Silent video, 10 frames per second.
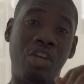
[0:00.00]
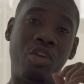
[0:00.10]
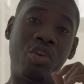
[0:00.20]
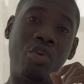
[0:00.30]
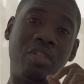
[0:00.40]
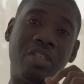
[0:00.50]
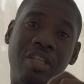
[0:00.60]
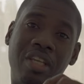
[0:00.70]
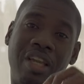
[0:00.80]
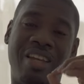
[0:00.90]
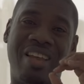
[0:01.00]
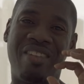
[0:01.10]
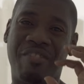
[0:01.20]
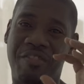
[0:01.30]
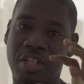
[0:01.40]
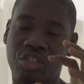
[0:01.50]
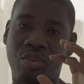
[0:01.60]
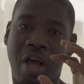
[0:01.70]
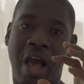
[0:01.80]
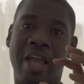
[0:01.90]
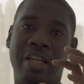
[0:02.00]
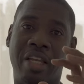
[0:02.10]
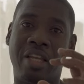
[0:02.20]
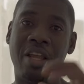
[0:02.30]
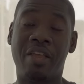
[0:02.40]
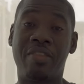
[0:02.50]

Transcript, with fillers: You're going to need an official ID.